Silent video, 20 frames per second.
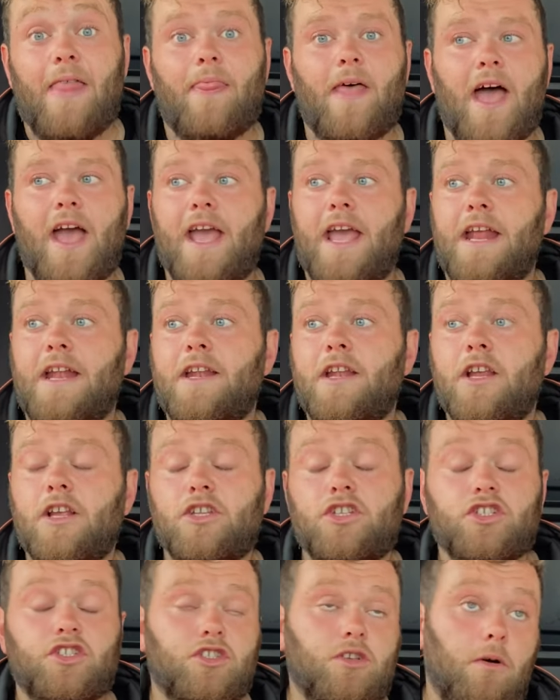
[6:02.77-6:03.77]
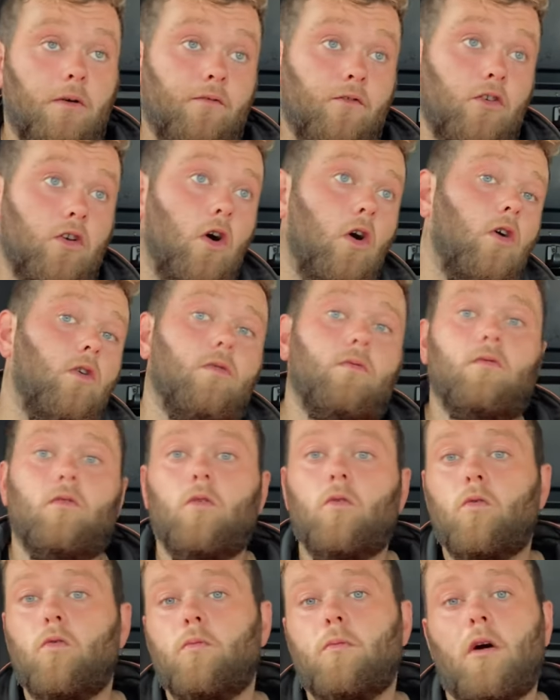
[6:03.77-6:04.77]
that in just so I've got
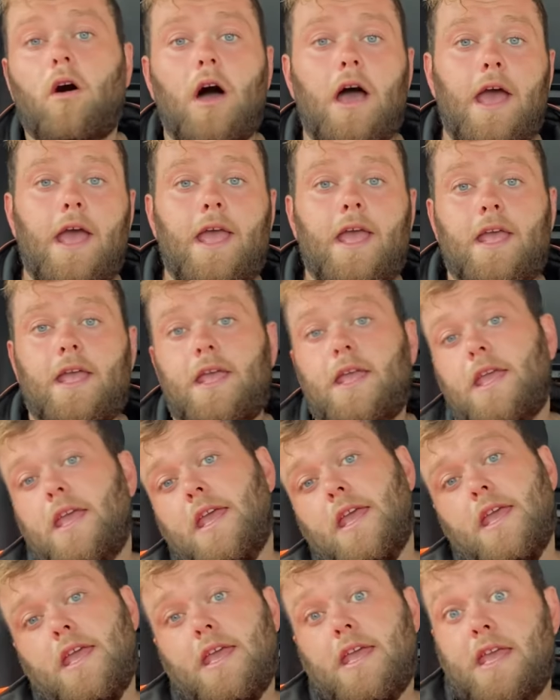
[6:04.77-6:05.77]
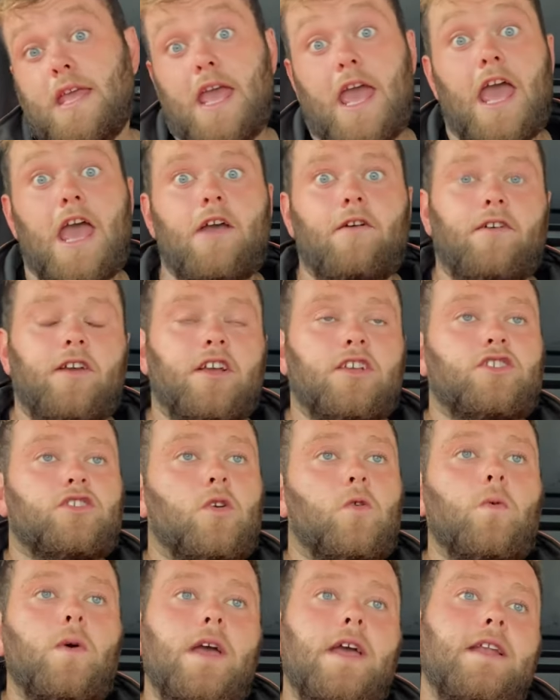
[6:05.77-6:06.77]
all my area
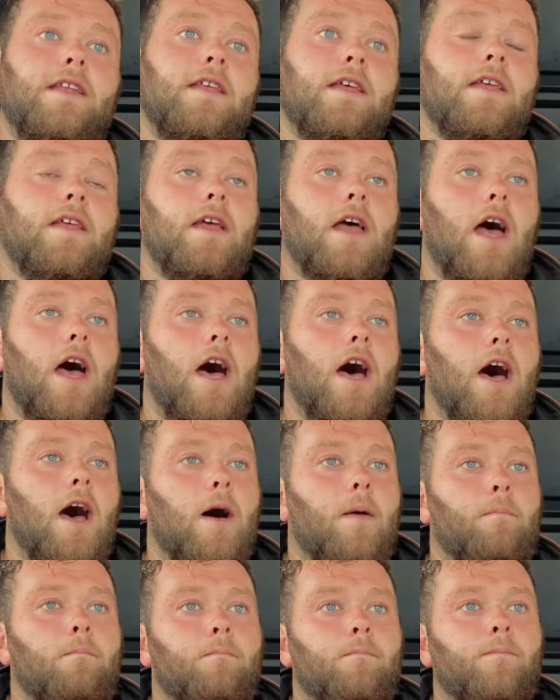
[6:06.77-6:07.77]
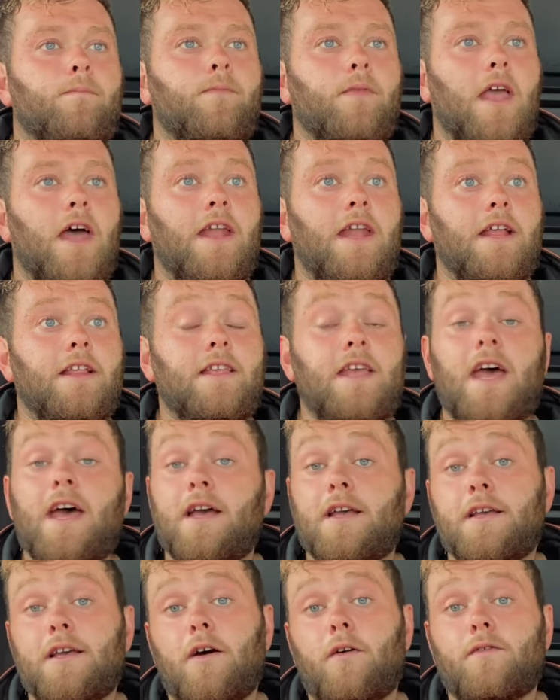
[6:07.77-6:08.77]
sorted. Um, and then, yeah,
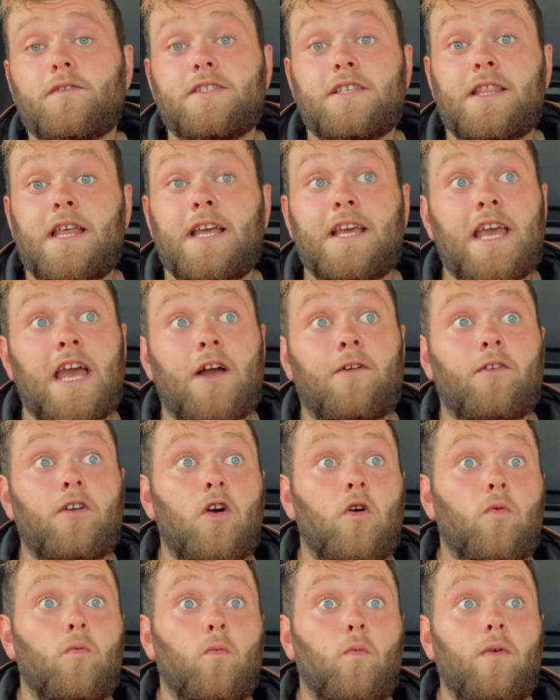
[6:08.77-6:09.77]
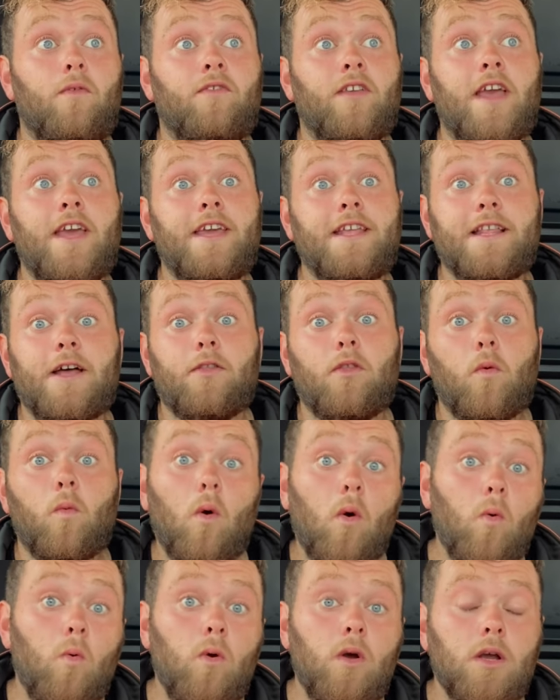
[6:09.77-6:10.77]
obviously then carry on with taking down the
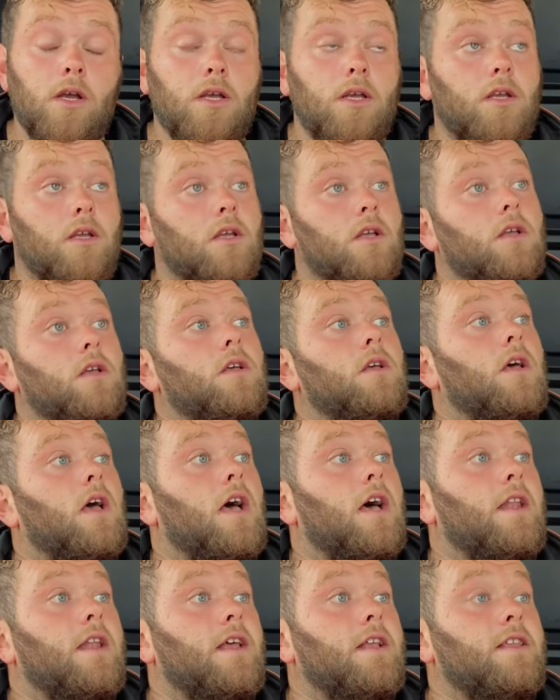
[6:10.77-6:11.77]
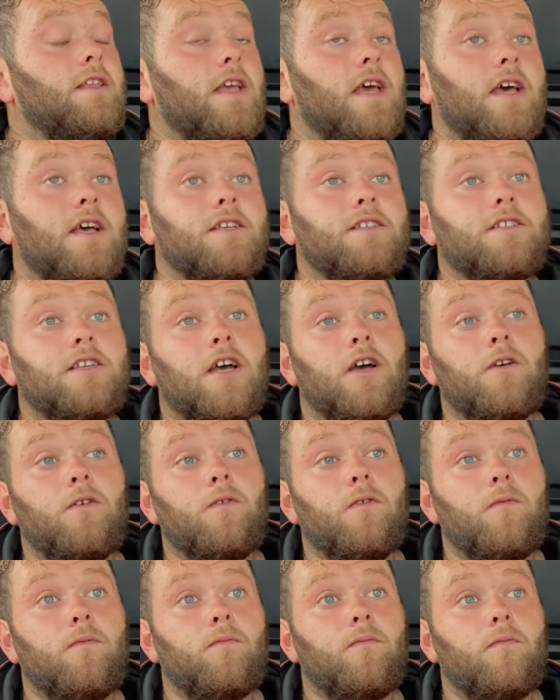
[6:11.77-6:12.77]
wall. And then, yeah, so
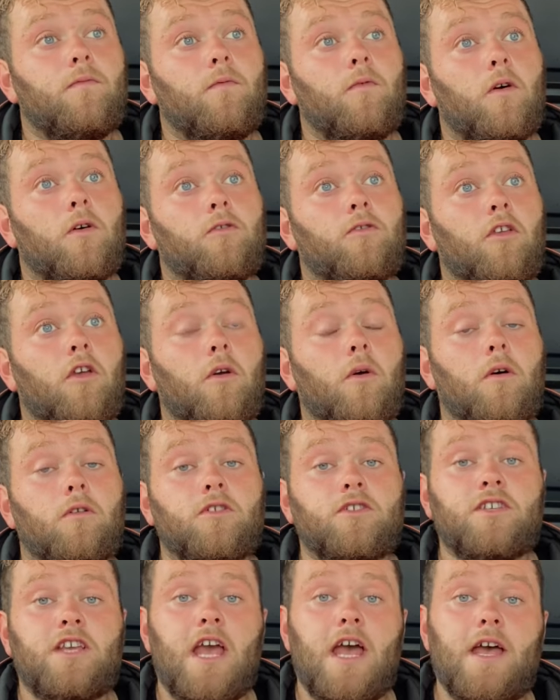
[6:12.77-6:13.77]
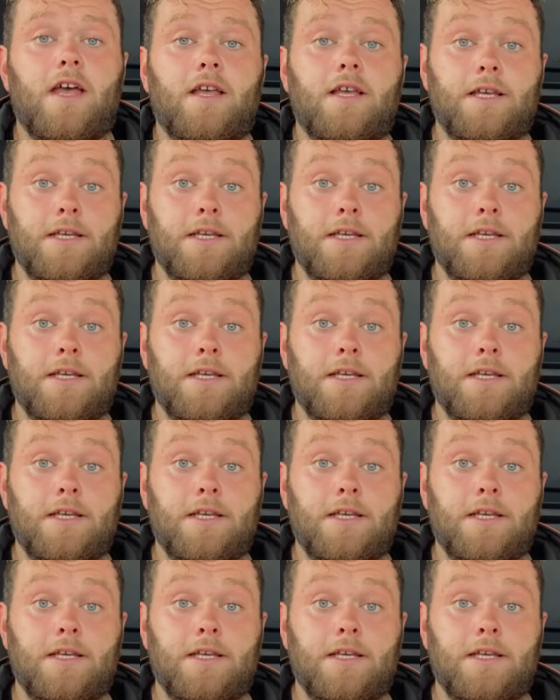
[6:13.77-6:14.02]
what I'll do, I'll just get